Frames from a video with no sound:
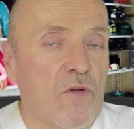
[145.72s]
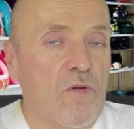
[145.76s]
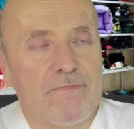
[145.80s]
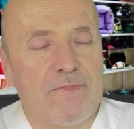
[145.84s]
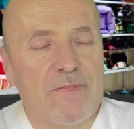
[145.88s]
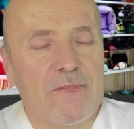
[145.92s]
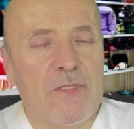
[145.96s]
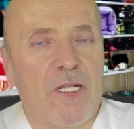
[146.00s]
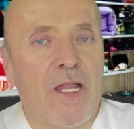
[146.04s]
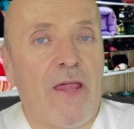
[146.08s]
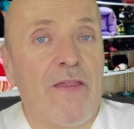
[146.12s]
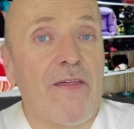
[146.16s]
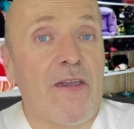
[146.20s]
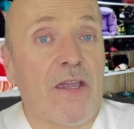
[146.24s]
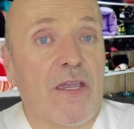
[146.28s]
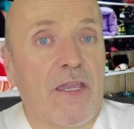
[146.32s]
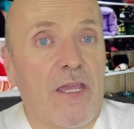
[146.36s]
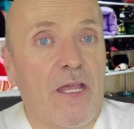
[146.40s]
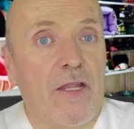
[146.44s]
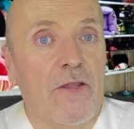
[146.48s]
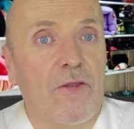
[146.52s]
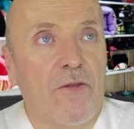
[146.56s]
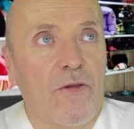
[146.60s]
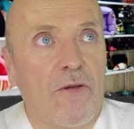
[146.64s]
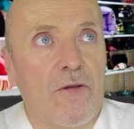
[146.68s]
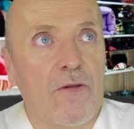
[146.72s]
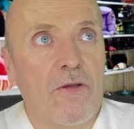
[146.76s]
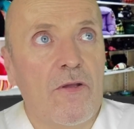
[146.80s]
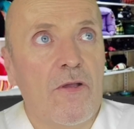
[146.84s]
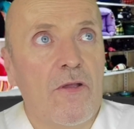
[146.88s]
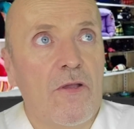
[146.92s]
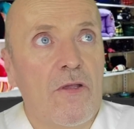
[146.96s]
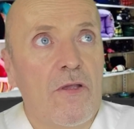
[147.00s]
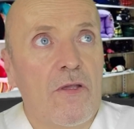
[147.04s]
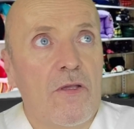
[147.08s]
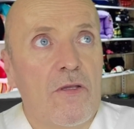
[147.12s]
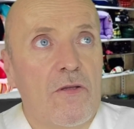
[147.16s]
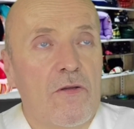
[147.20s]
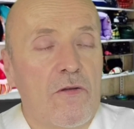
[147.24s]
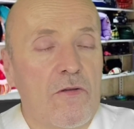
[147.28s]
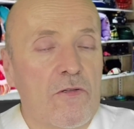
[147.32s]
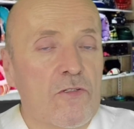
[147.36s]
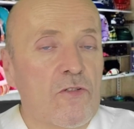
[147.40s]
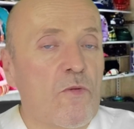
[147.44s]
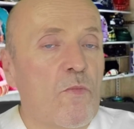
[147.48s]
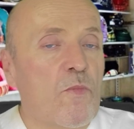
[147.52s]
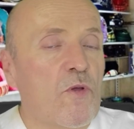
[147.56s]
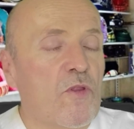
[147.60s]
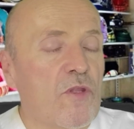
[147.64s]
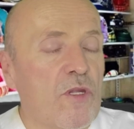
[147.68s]
we will also put it here because the
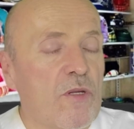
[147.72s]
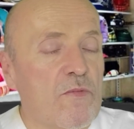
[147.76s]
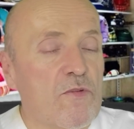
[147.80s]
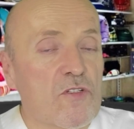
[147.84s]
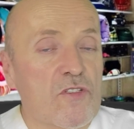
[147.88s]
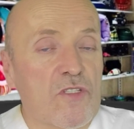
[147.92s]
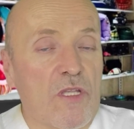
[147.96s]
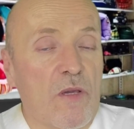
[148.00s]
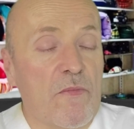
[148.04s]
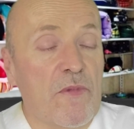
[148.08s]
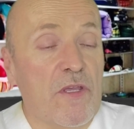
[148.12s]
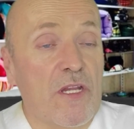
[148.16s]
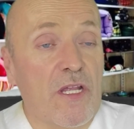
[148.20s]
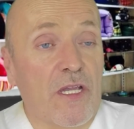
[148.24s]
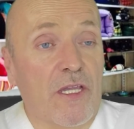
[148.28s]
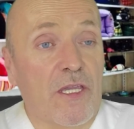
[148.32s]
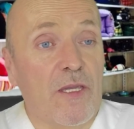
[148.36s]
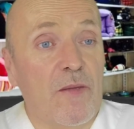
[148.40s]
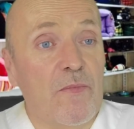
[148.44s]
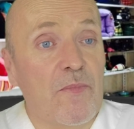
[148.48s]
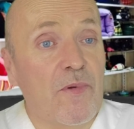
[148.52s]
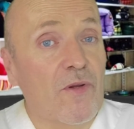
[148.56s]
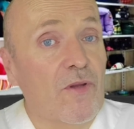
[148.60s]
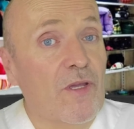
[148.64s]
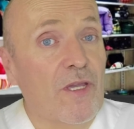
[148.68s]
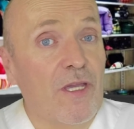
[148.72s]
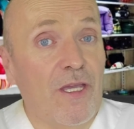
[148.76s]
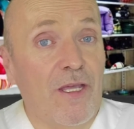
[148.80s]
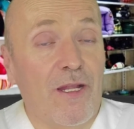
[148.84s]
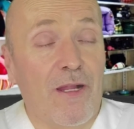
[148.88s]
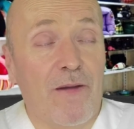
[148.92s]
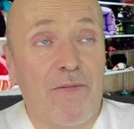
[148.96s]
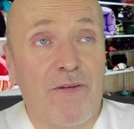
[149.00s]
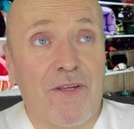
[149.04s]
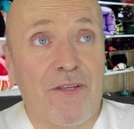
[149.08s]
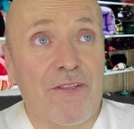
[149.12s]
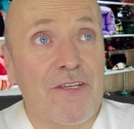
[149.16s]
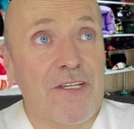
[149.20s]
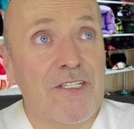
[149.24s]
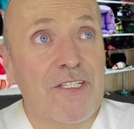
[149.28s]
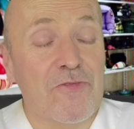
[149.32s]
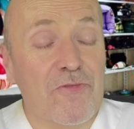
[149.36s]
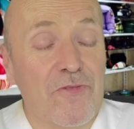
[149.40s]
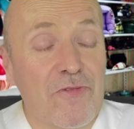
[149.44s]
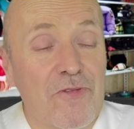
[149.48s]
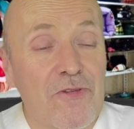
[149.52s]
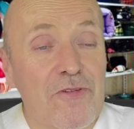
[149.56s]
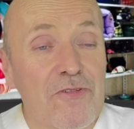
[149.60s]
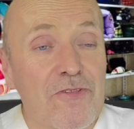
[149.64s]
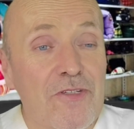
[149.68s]
truth is that they are studies.
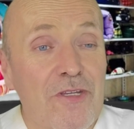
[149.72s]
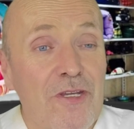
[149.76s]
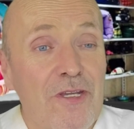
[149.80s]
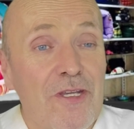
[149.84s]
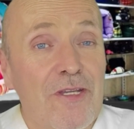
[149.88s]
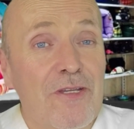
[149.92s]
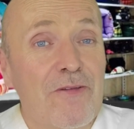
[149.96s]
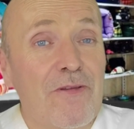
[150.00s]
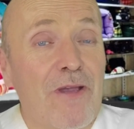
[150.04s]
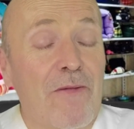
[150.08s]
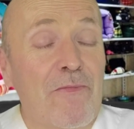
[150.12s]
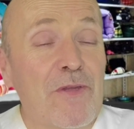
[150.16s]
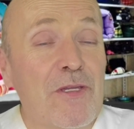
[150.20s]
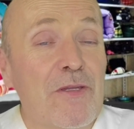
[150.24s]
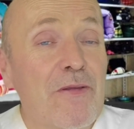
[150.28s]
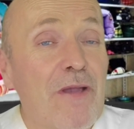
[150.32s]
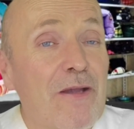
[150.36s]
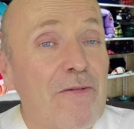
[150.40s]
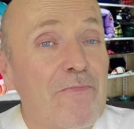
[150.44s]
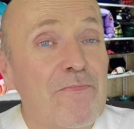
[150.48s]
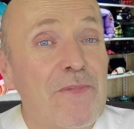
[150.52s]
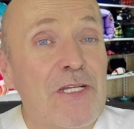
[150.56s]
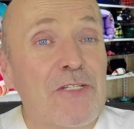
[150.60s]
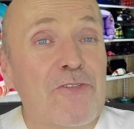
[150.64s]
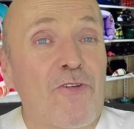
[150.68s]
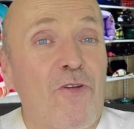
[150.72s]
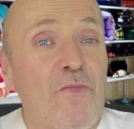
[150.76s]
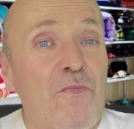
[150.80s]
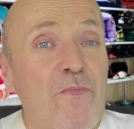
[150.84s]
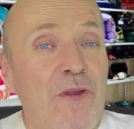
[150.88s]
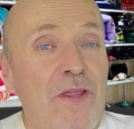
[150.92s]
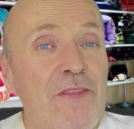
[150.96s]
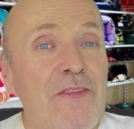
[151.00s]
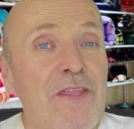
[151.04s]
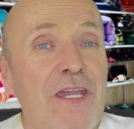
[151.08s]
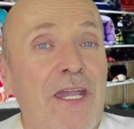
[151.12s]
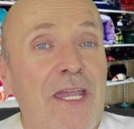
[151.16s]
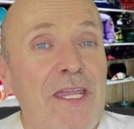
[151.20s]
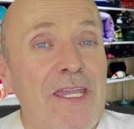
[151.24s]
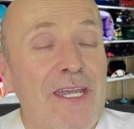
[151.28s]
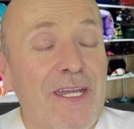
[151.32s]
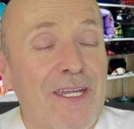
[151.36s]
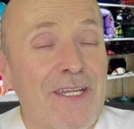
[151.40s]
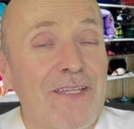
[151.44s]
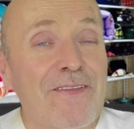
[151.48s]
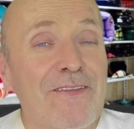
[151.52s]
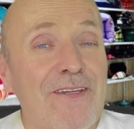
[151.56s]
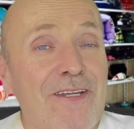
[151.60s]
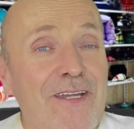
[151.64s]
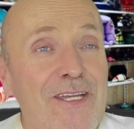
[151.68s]
I am surprised that there are people who study
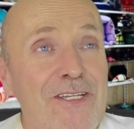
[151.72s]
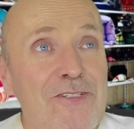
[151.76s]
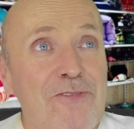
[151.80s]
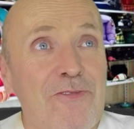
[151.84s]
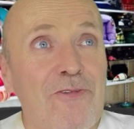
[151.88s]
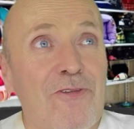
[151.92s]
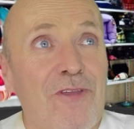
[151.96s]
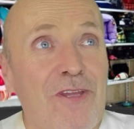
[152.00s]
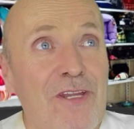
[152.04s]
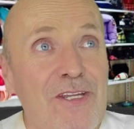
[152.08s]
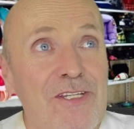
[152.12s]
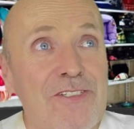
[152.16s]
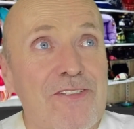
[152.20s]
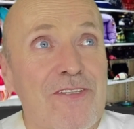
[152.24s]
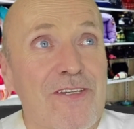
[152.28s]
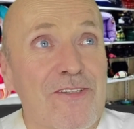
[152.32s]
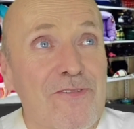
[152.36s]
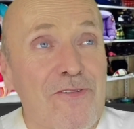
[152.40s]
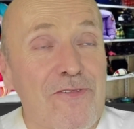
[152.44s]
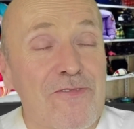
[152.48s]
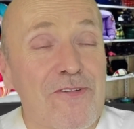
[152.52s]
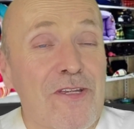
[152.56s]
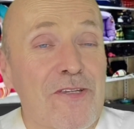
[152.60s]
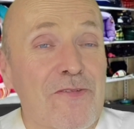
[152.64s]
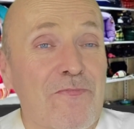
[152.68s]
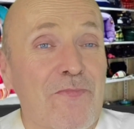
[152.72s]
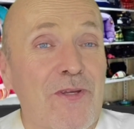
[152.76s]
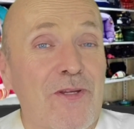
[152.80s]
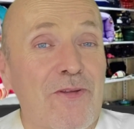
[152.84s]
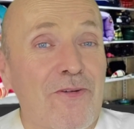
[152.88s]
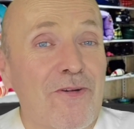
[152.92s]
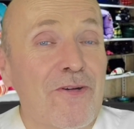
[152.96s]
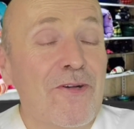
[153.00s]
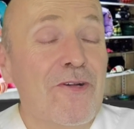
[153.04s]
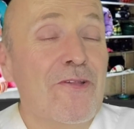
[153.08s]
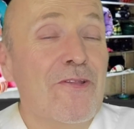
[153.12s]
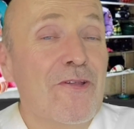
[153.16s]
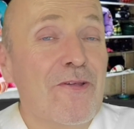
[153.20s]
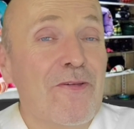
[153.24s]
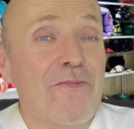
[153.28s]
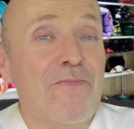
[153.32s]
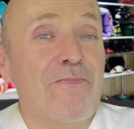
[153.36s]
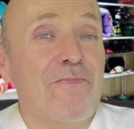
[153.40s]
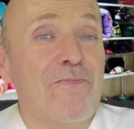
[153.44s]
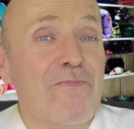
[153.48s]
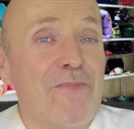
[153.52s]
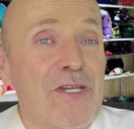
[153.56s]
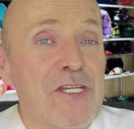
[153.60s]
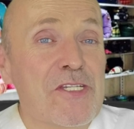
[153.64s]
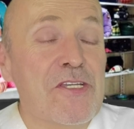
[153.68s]
these things, but I sometimes
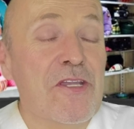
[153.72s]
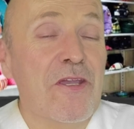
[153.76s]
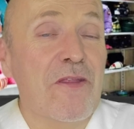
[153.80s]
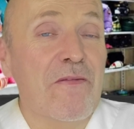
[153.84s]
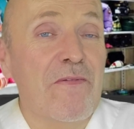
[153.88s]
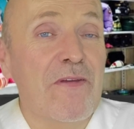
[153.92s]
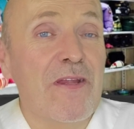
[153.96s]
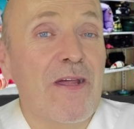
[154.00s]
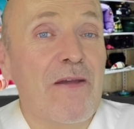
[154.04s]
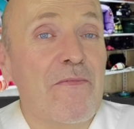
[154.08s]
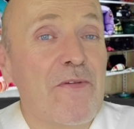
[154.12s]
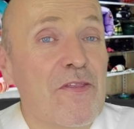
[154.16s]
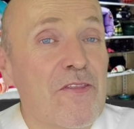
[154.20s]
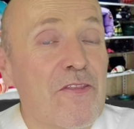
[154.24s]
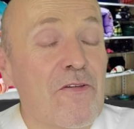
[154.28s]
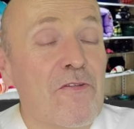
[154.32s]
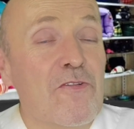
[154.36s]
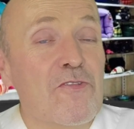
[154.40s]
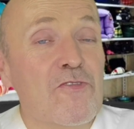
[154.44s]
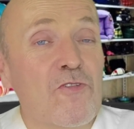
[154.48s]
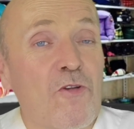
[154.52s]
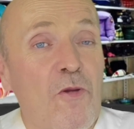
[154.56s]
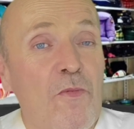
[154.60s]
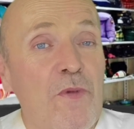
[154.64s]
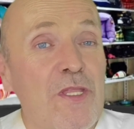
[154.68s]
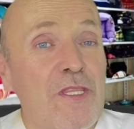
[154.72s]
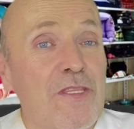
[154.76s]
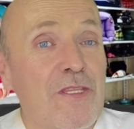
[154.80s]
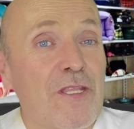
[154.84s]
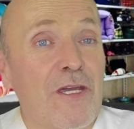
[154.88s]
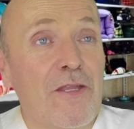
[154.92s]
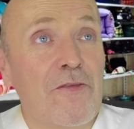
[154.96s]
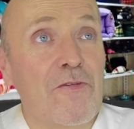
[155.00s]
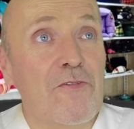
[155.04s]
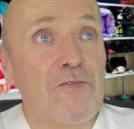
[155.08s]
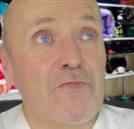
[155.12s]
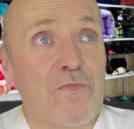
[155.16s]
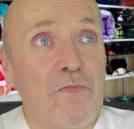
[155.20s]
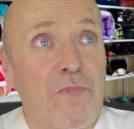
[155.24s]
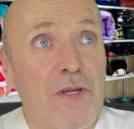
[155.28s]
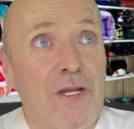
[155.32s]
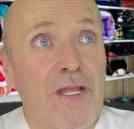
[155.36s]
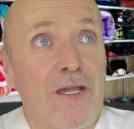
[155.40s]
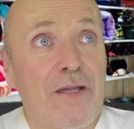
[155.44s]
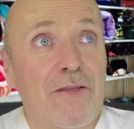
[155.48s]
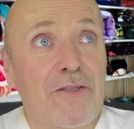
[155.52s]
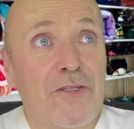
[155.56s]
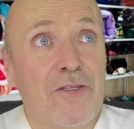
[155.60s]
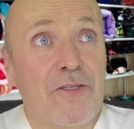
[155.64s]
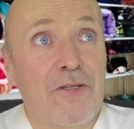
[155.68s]
use the comments to find out about things
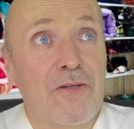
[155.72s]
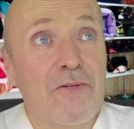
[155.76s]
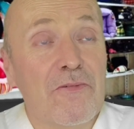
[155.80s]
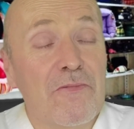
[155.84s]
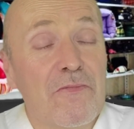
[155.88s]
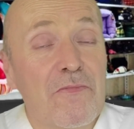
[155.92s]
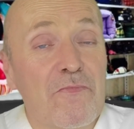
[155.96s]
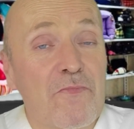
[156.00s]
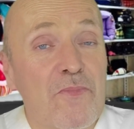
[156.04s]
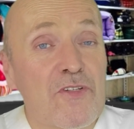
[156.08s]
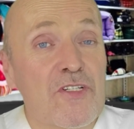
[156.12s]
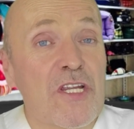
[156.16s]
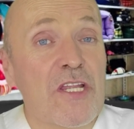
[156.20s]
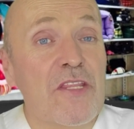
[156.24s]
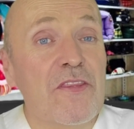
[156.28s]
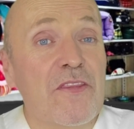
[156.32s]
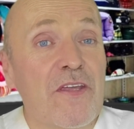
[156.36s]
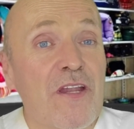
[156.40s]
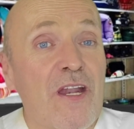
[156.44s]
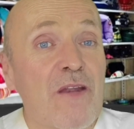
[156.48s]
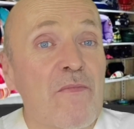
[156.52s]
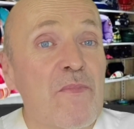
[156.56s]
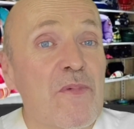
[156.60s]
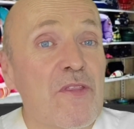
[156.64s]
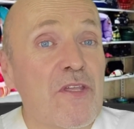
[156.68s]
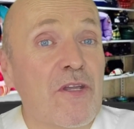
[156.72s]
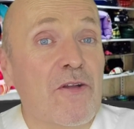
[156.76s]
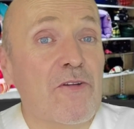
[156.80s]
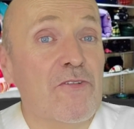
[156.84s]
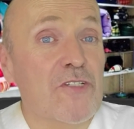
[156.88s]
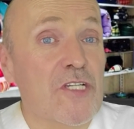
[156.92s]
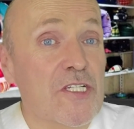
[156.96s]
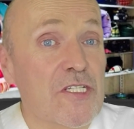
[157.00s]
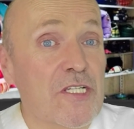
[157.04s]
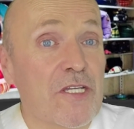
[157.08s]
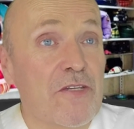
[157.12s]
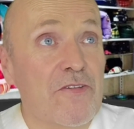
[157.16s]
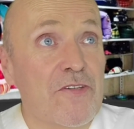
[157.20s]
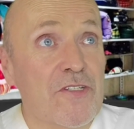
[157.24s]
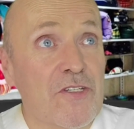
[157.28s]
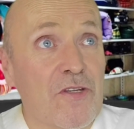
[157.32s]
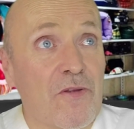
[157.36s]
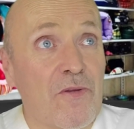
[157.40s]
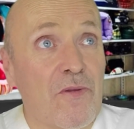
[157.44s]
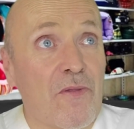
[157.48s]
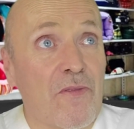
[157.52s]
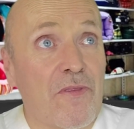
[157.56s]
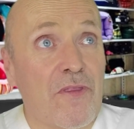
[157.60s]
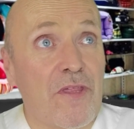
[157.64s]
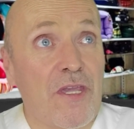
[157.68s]
that I did not know, such as this
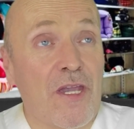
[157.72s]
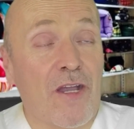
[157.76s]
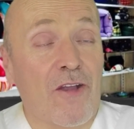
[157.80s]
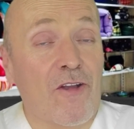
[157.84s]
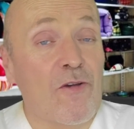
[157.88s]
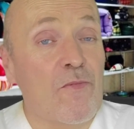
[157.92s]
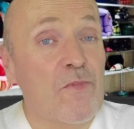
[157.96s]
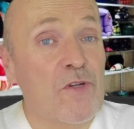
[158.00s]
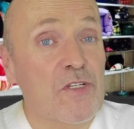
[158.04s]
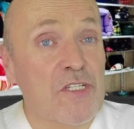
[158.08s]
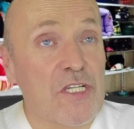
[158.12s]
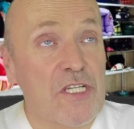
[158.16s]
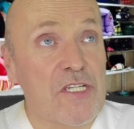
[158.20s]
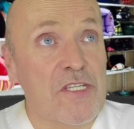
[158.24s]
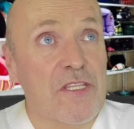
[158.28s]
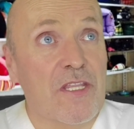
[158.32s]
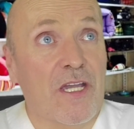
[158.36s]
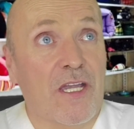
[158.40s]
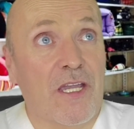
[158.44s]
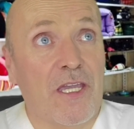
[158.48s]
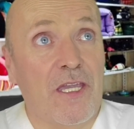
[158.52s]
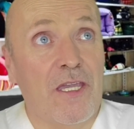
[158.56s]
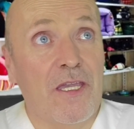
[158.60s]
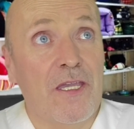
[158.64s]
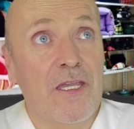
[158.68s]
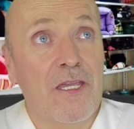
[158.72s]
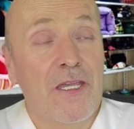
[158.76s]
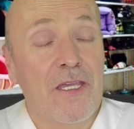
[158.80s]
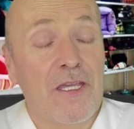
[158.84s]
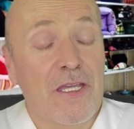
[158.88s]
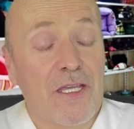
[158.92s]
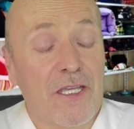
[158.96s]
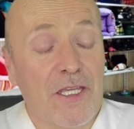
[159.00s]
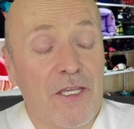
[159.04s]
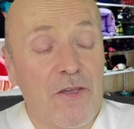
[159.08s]
one that I am telling you about.